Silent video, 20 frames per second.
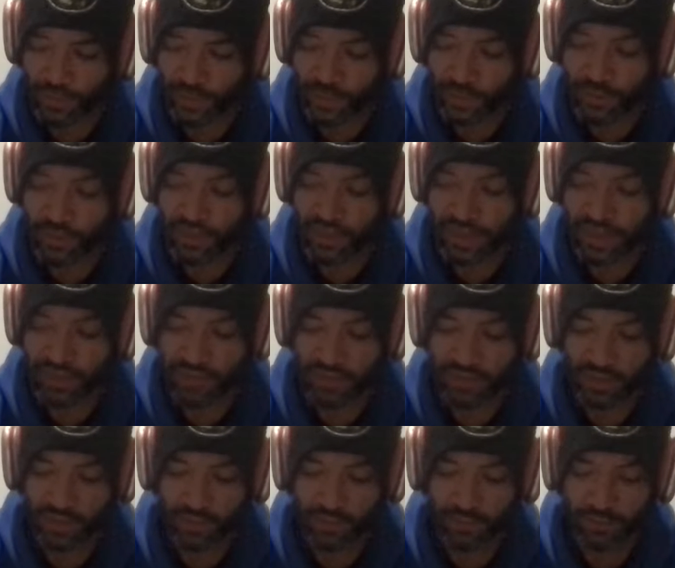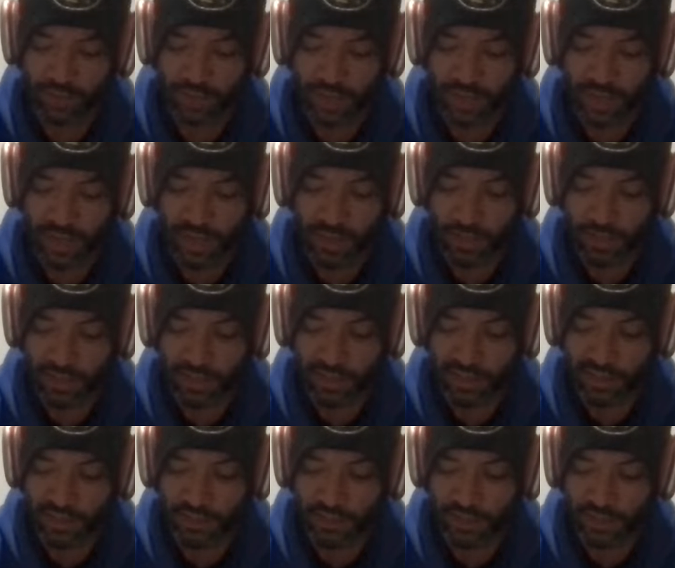It was halftime, and my
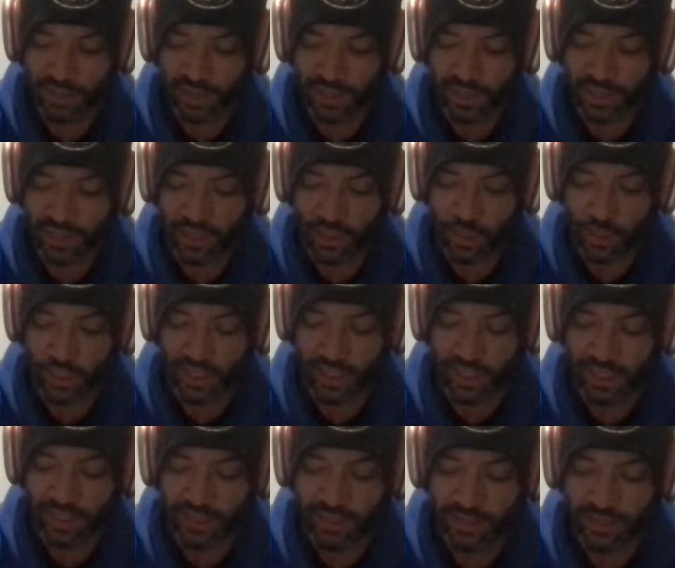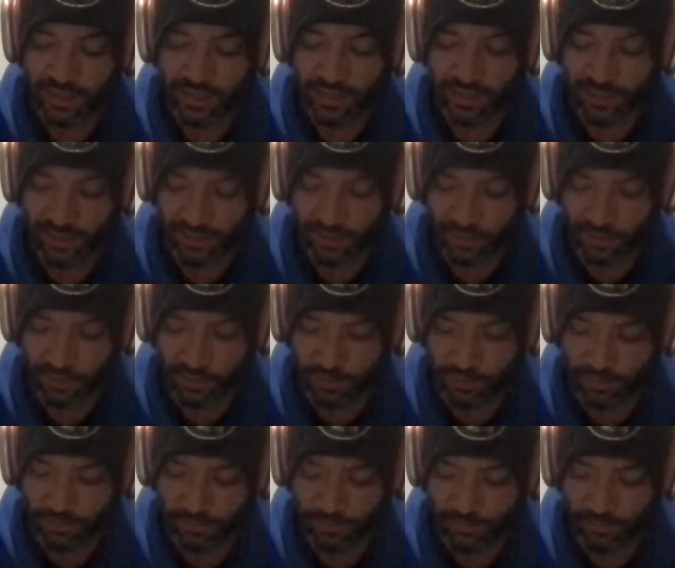team was ahead 28-0.
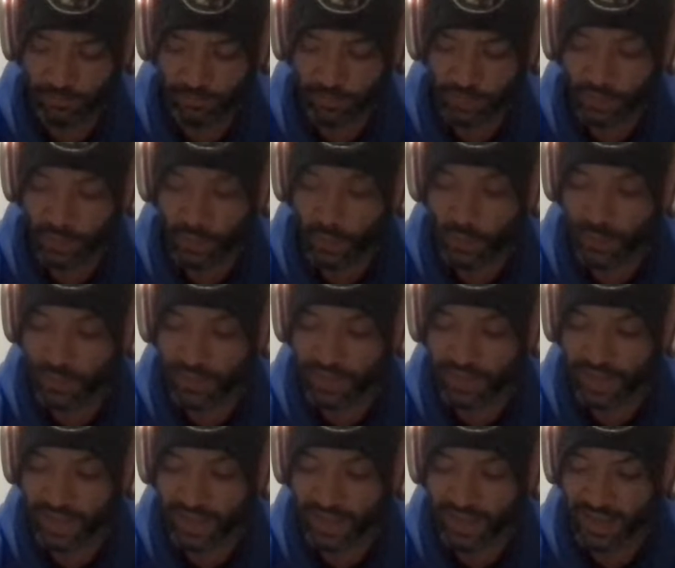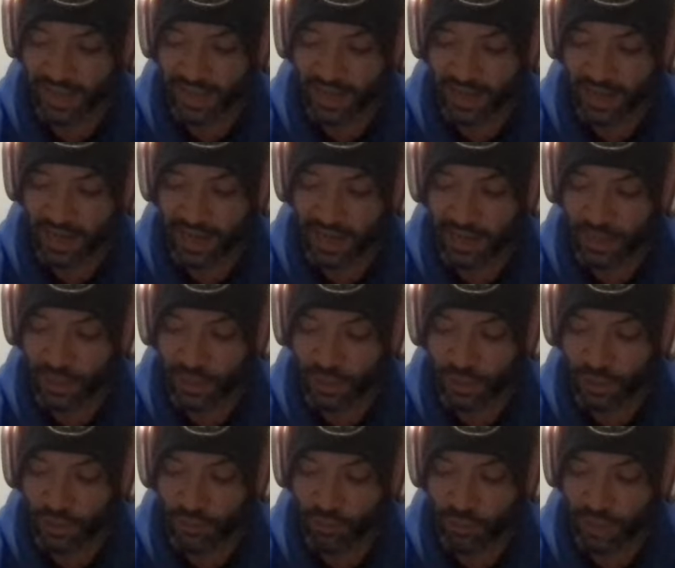With that, I
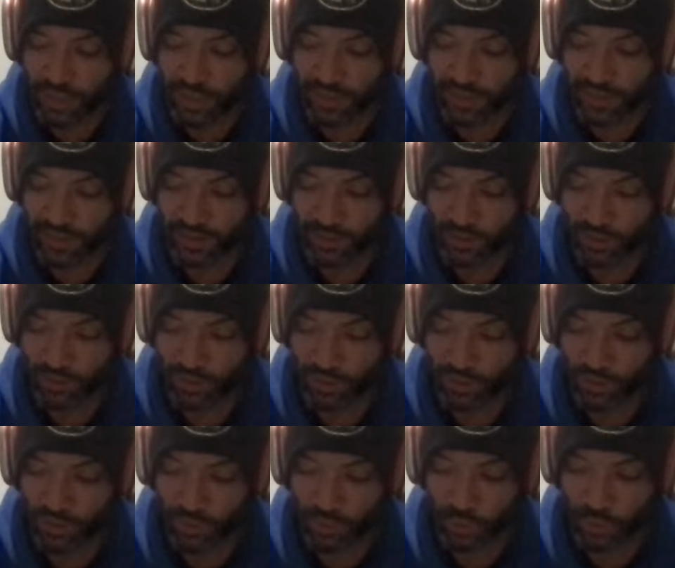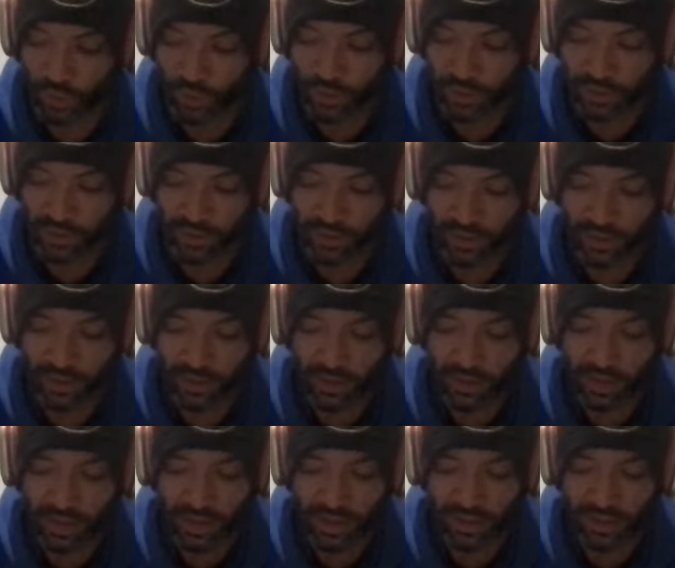knew my team was going to win.
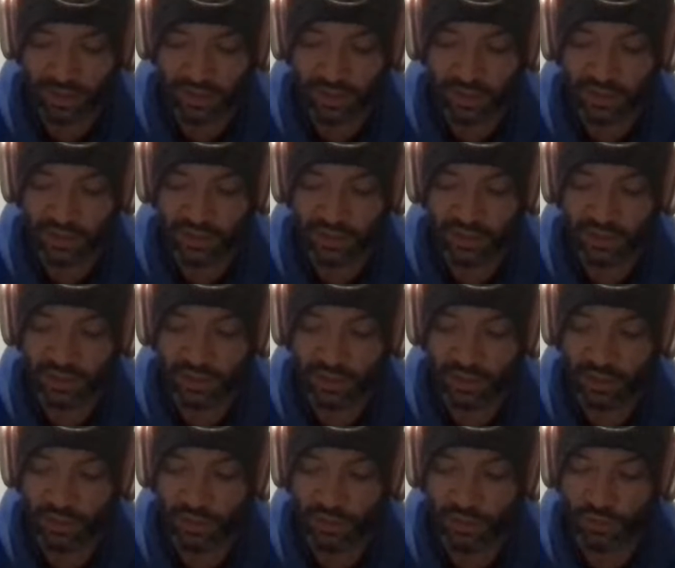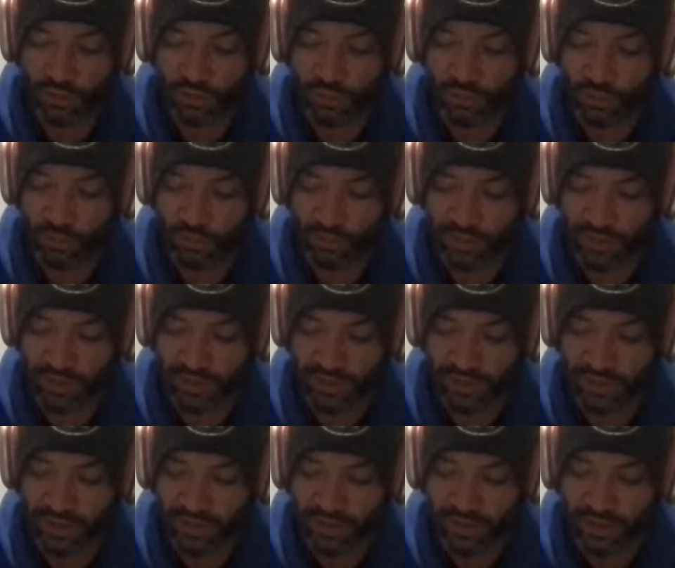I sucked in a huge breath,
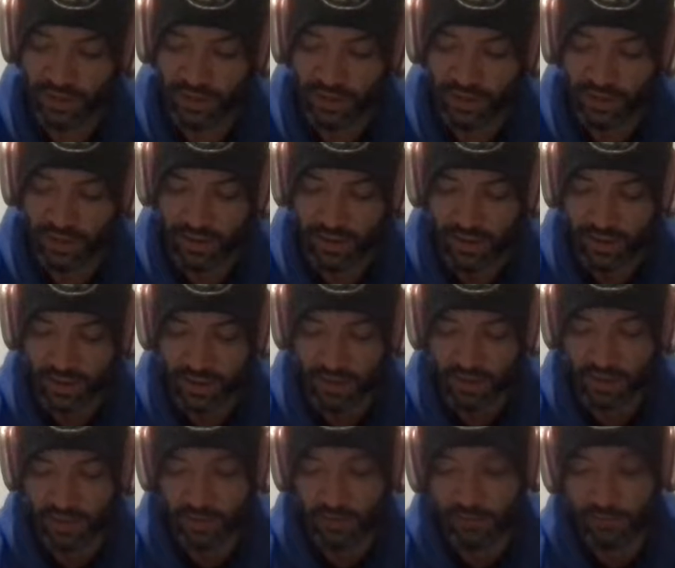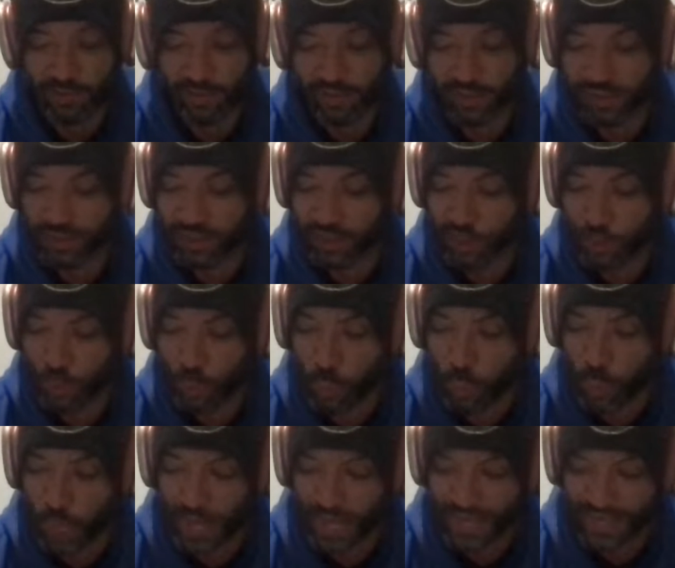feeling like a
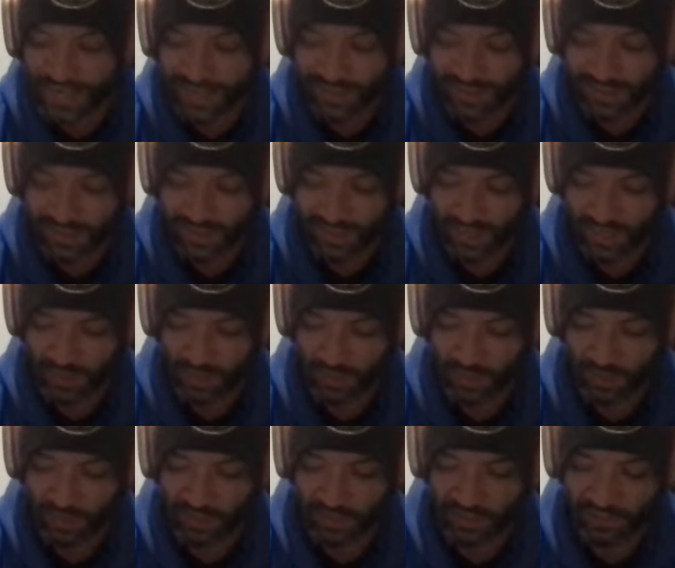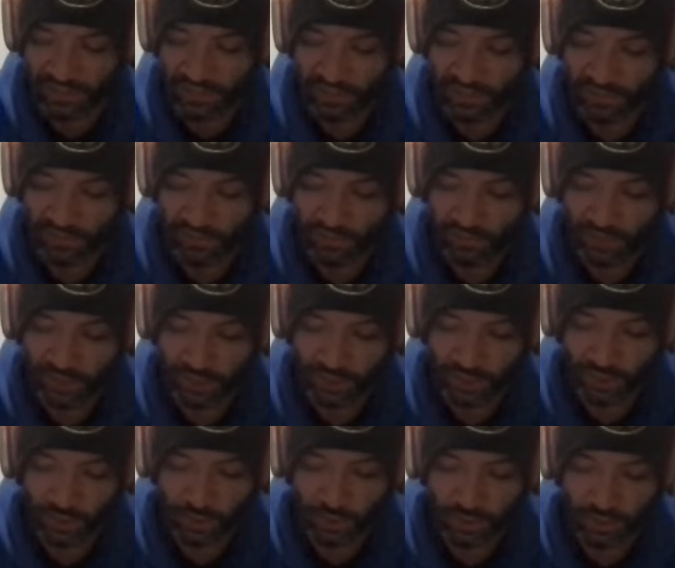weight had been lifted from my
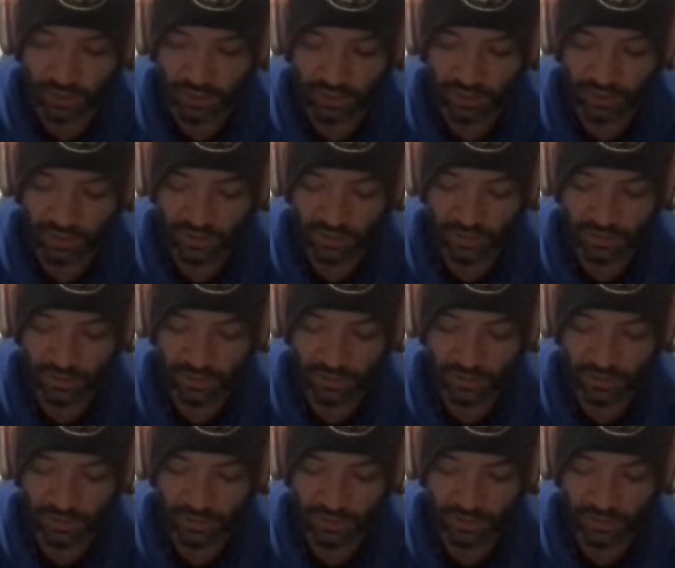shoulders.